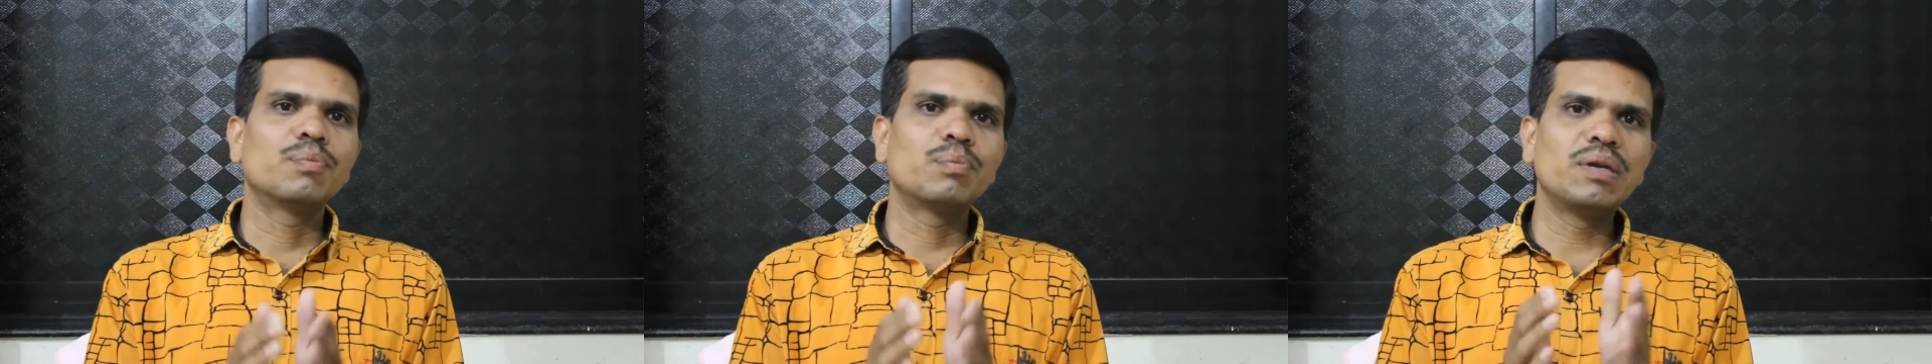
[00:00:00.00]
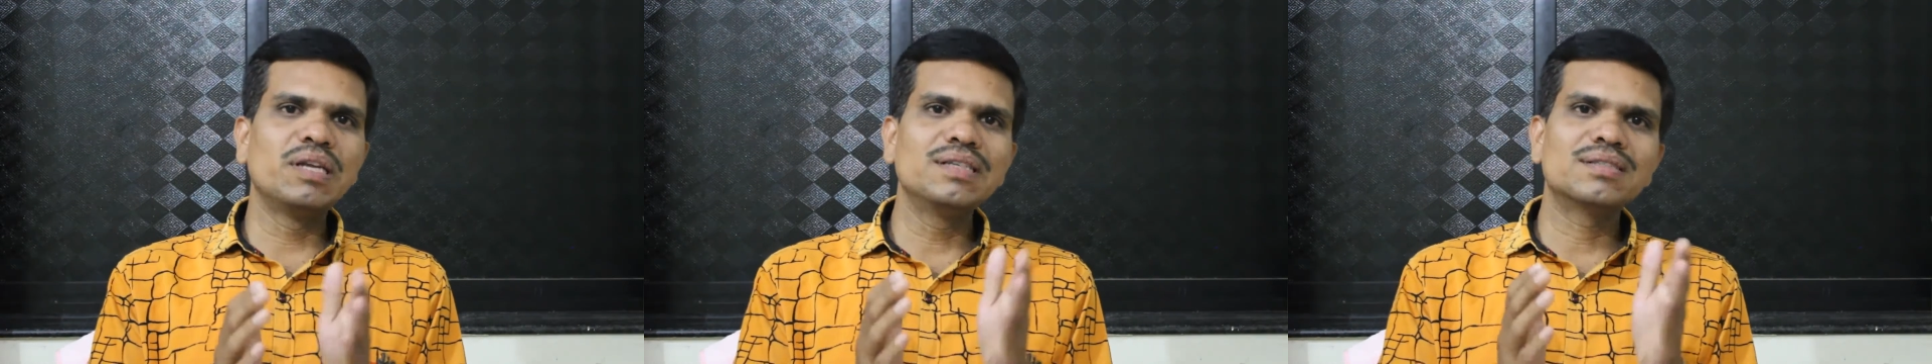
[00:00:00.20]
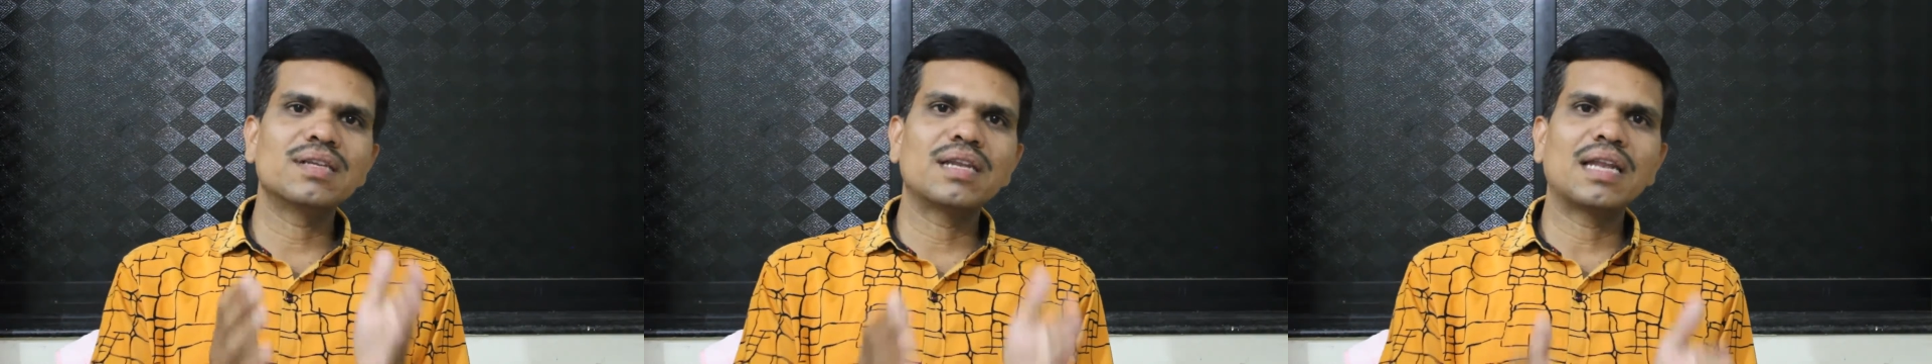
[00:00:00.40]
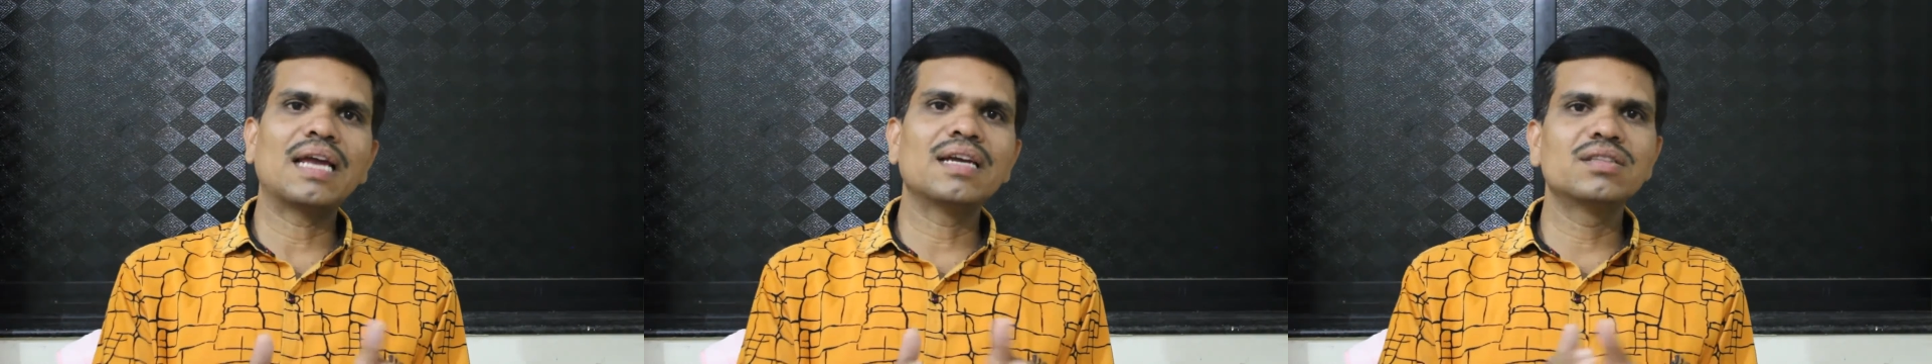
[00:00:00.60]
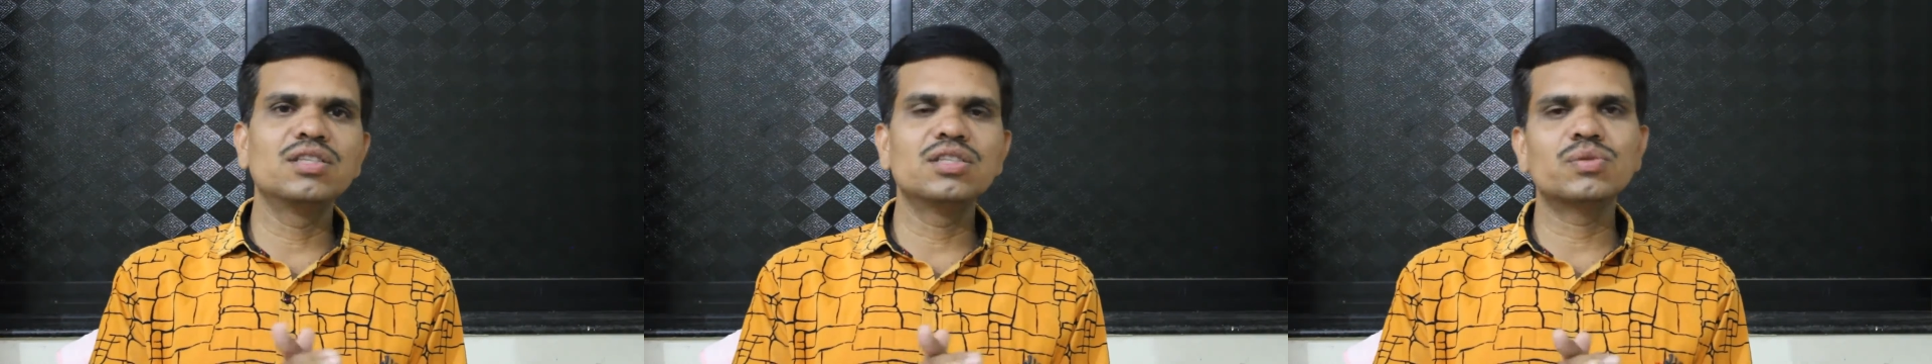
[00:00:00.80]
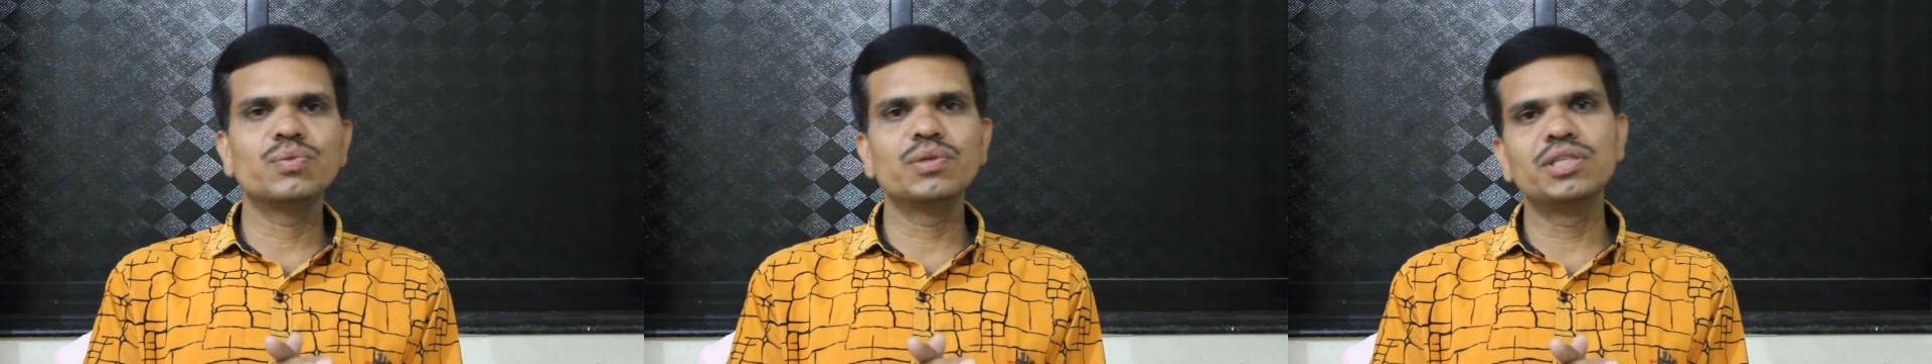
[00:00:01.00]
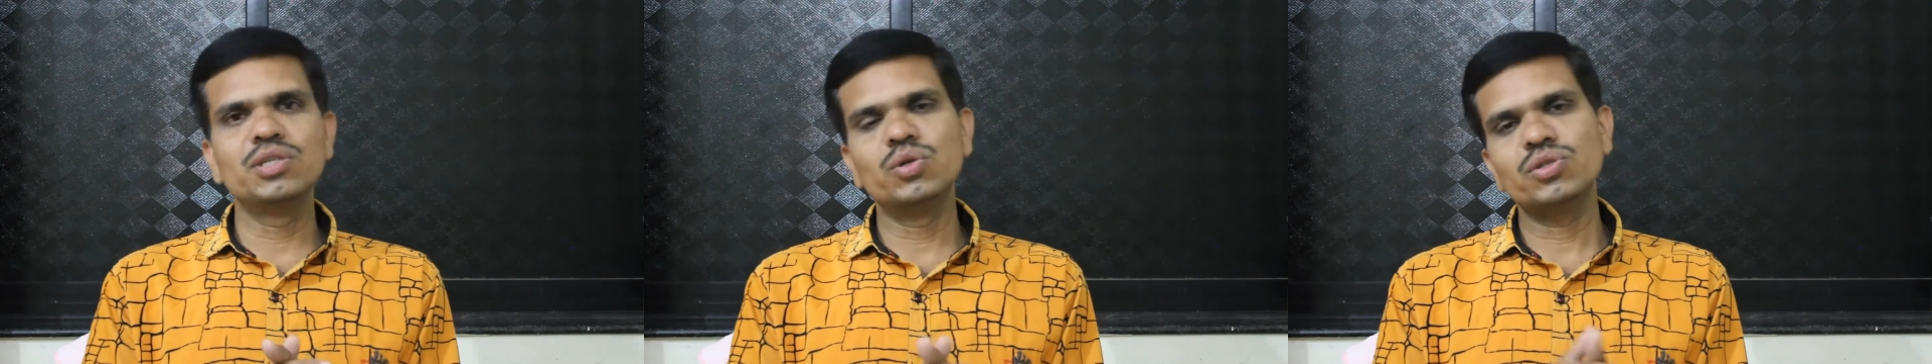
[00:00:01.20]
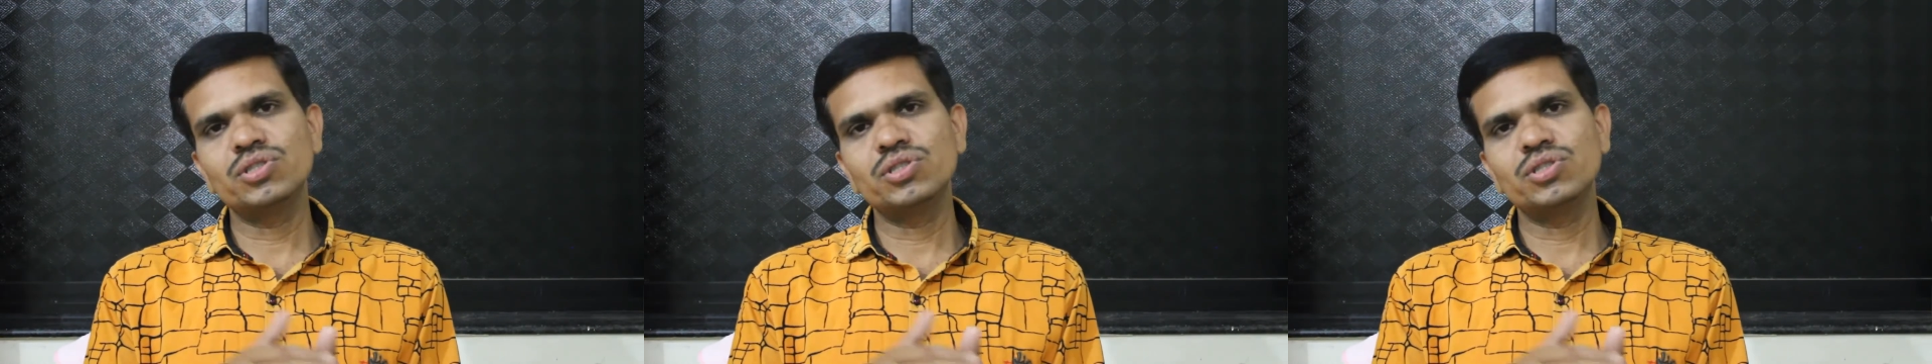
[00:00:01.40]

Please like this video,